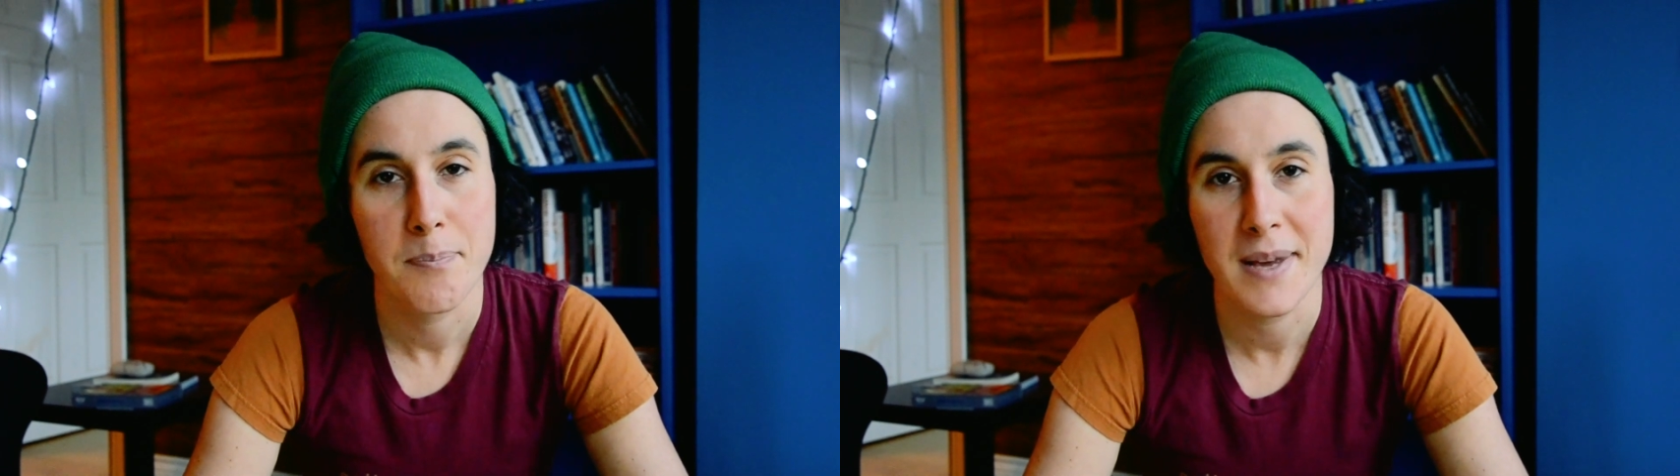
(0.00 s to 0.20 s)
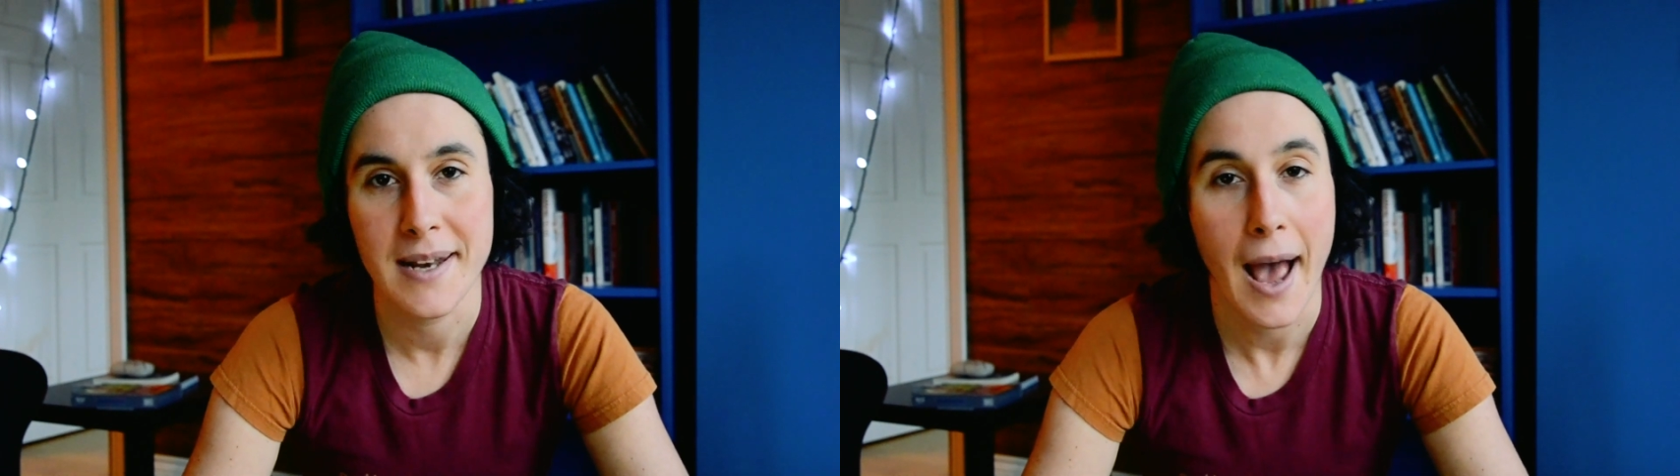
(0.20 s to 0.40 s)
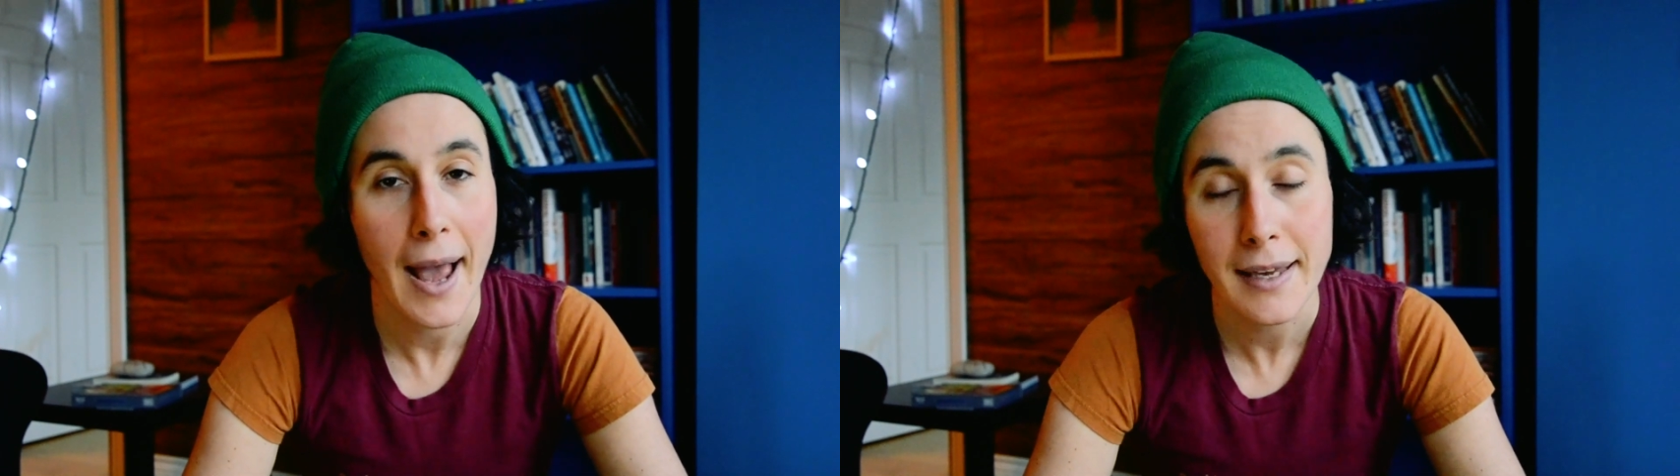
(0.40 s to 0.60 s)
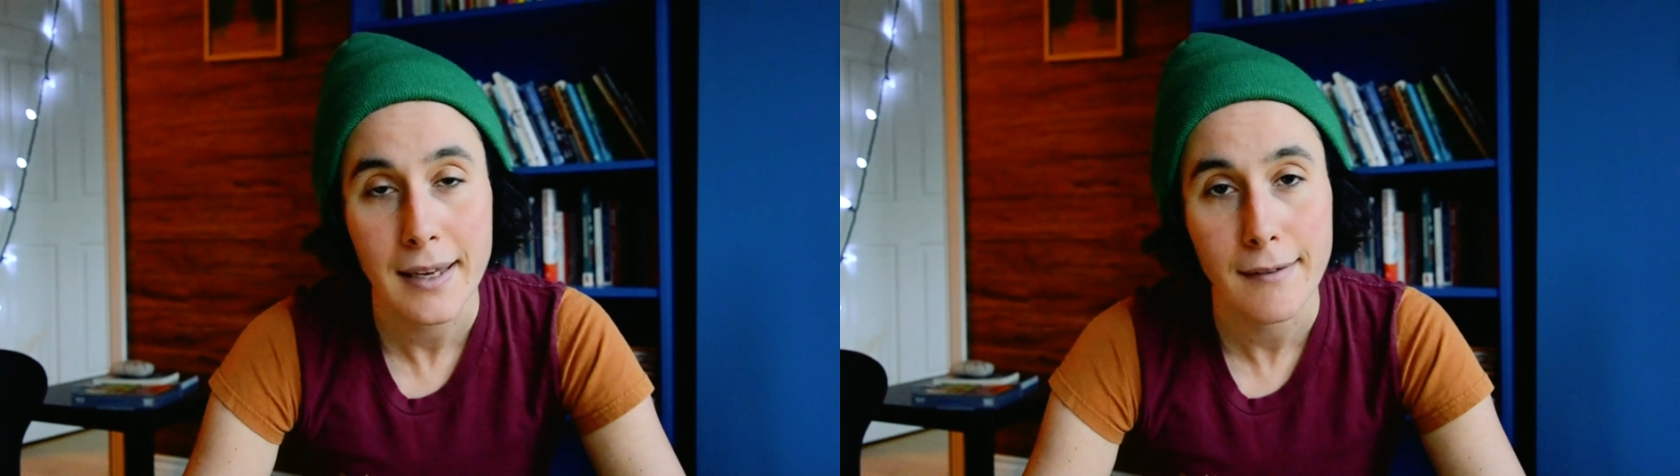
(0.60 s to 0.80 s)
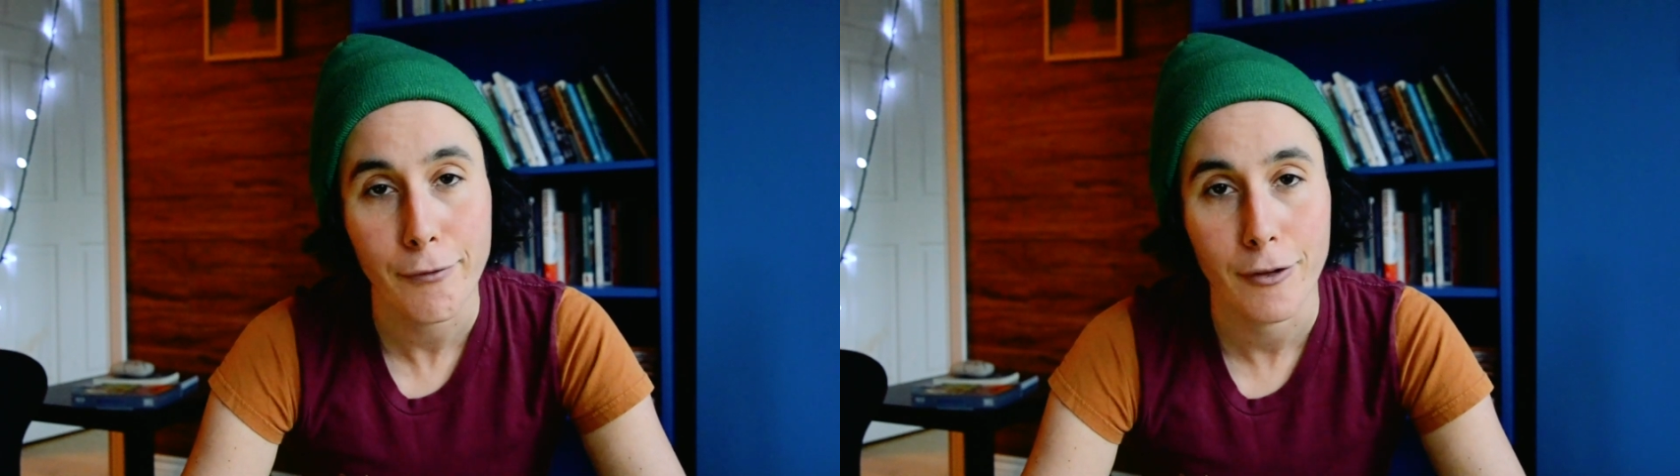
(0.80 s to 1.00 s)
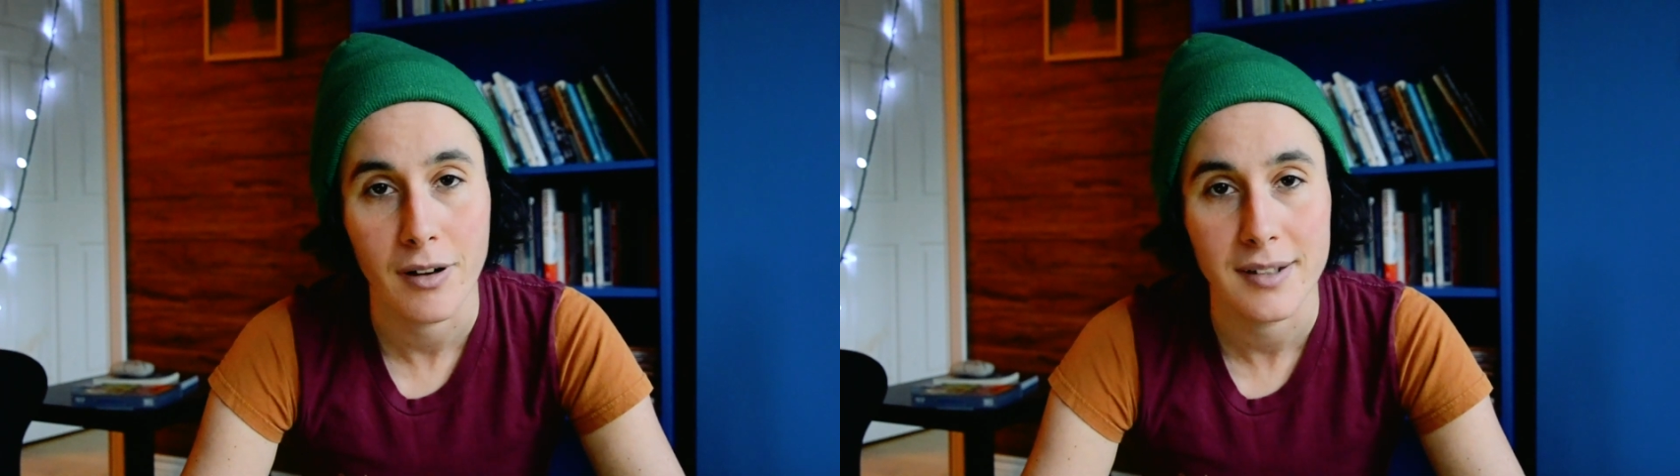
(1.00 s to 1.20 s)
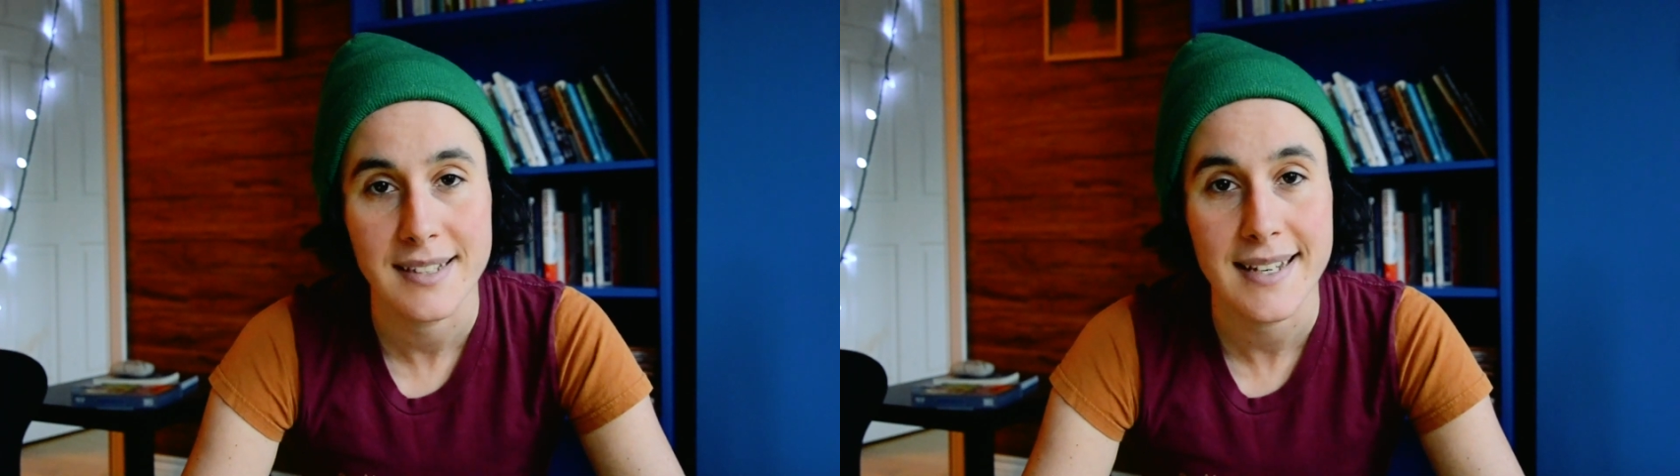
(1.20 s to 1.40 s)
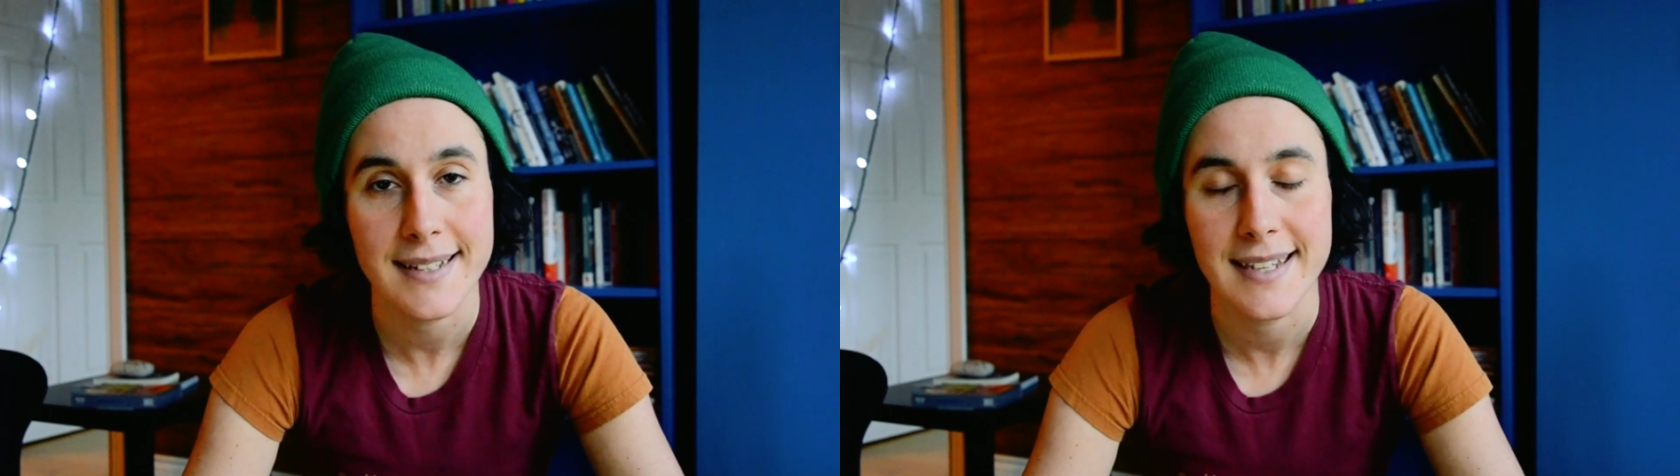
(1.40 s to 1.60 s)
been hiking for
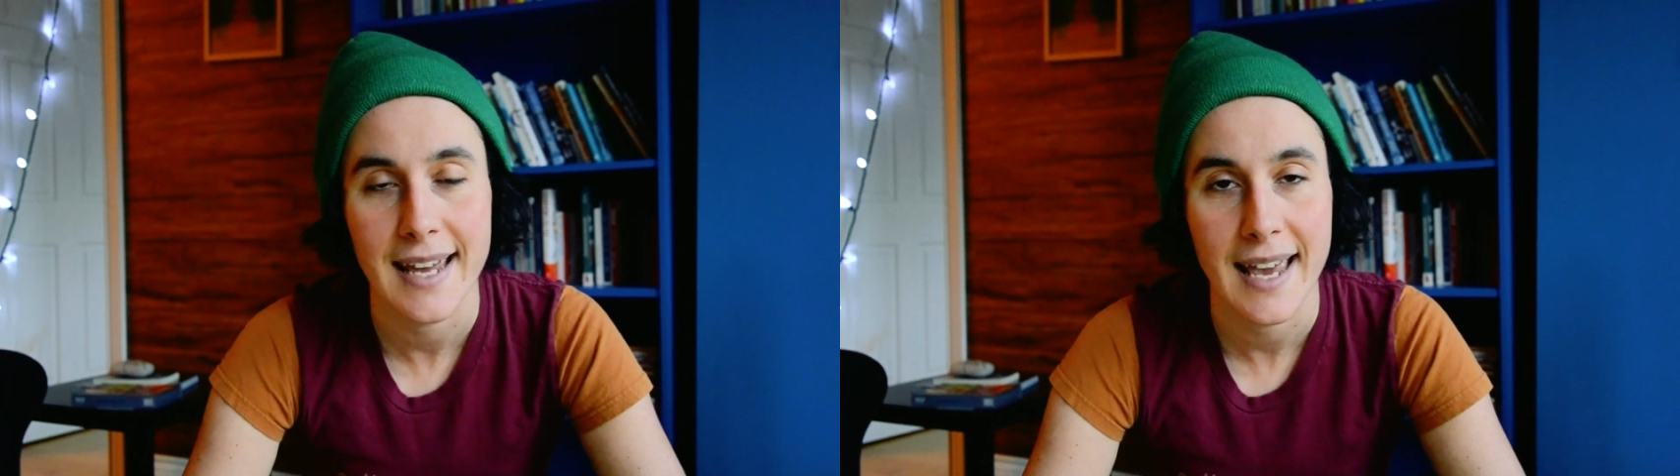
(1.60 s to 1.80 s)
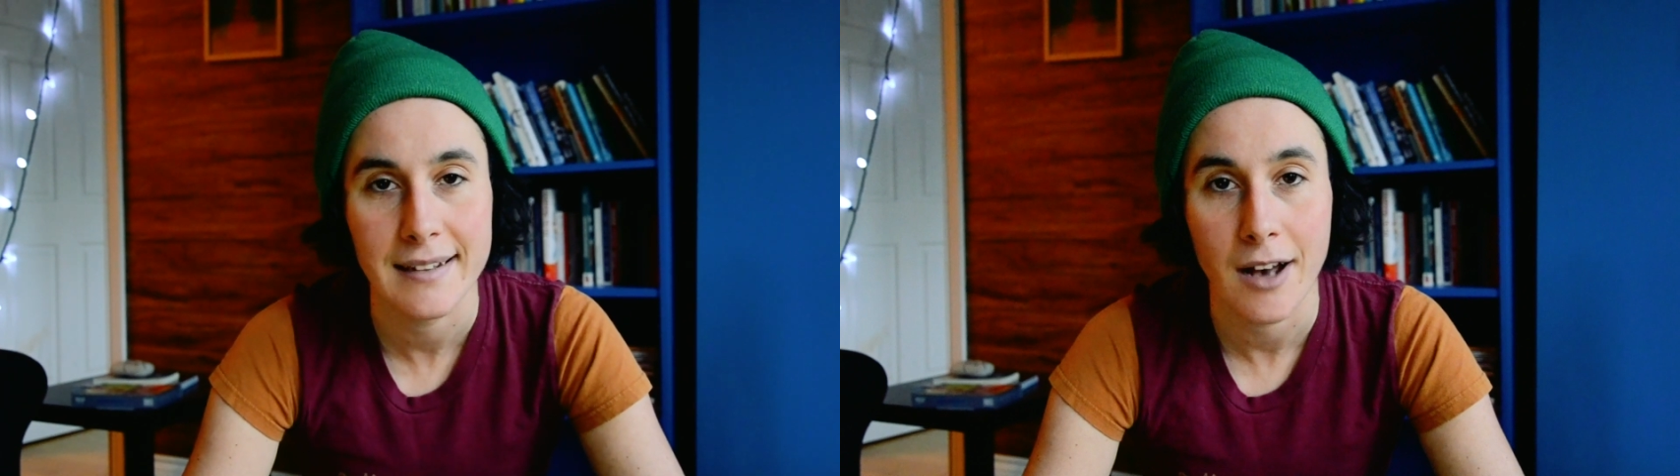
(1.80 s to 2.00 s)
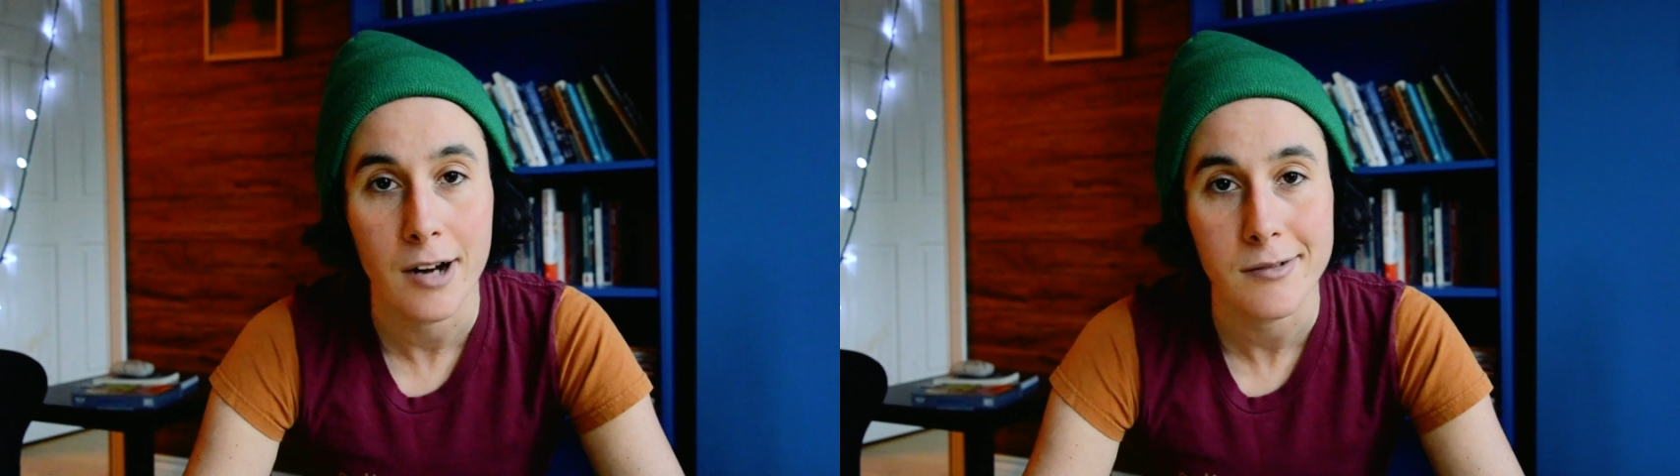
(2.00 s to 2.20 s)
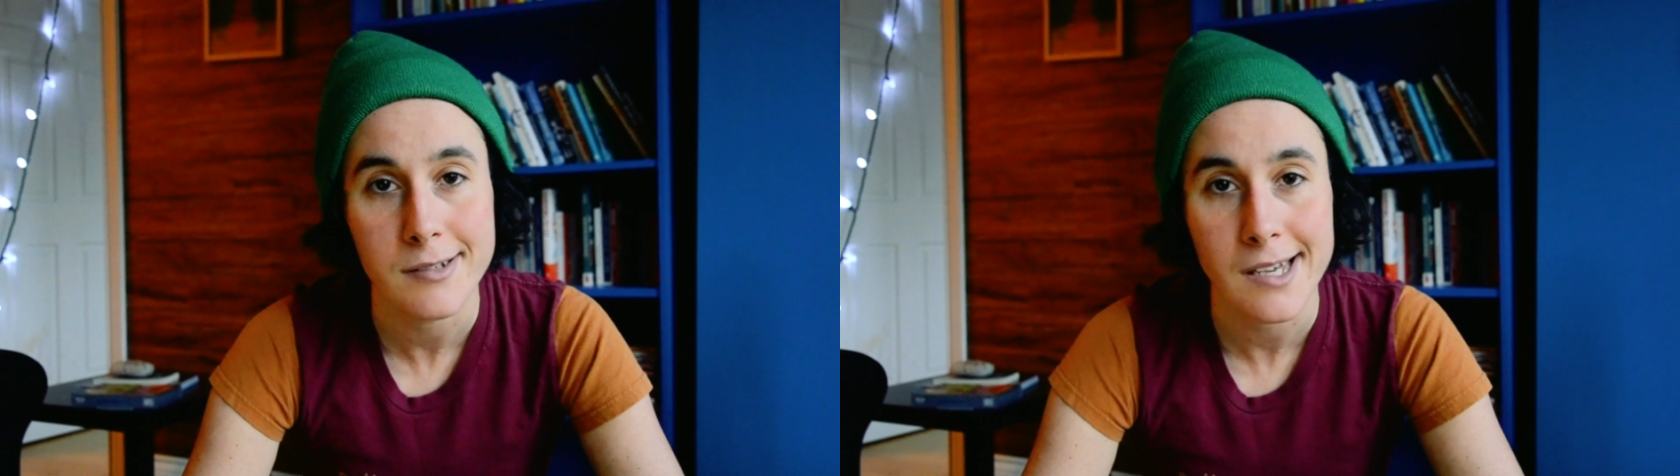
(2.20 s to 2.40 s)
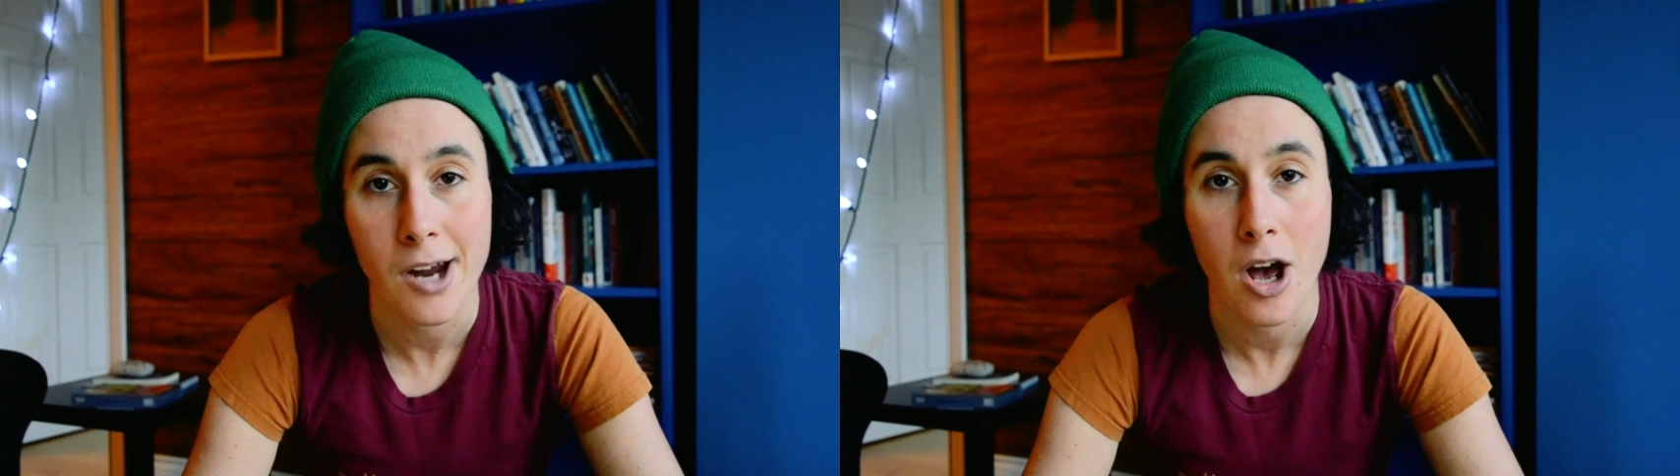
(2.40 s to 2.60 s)
6 to 8 hours